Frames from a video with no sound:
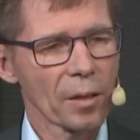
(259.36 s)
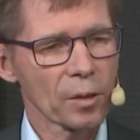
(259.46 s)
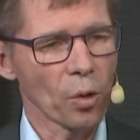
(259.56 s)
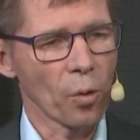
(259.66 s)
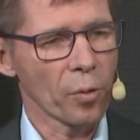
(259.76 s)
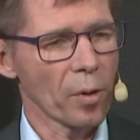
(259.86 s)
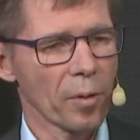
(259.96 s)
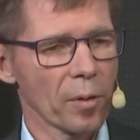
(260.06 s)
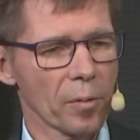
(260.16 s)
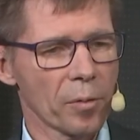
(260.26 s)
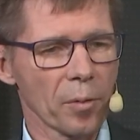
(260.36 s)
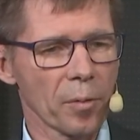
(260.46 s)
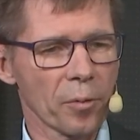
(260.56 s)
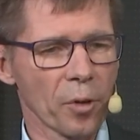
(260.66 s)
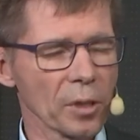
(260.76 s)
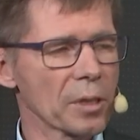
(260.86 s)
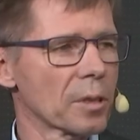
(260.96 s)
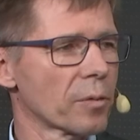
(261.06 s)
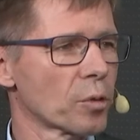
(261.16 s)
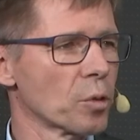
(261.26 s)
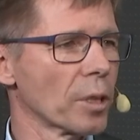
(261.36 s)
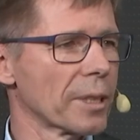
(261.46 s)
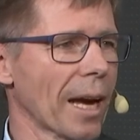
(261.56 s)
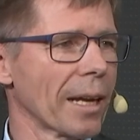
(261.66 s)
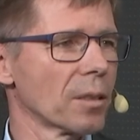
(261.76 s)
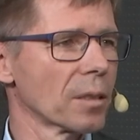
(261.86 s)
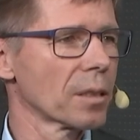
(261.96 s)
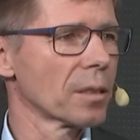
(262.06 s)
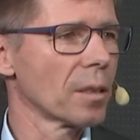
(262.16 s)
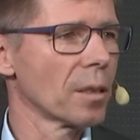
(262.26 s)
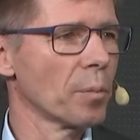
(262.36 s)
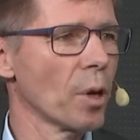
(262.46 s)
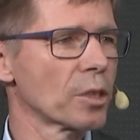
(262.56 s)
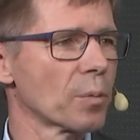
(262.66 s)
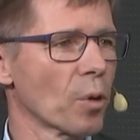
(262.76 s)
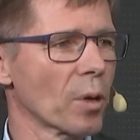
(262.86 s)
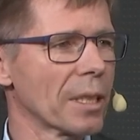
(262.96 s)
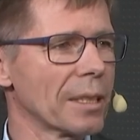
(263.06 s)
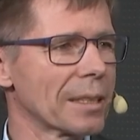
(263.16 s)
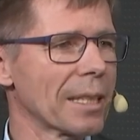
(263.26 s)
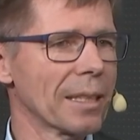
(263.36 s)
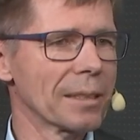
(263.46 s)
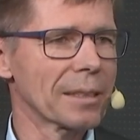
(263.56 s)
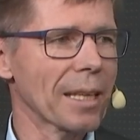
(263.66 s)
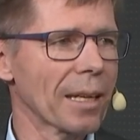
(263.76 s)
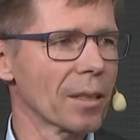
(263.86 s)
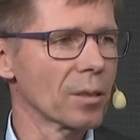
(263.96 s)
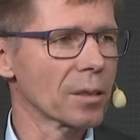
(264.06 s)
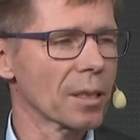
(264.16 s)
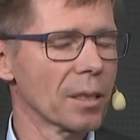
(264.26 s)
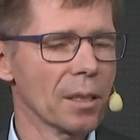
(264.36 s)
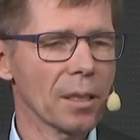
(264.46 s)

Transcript: So, first through a dialogue, a much more intense dialogue,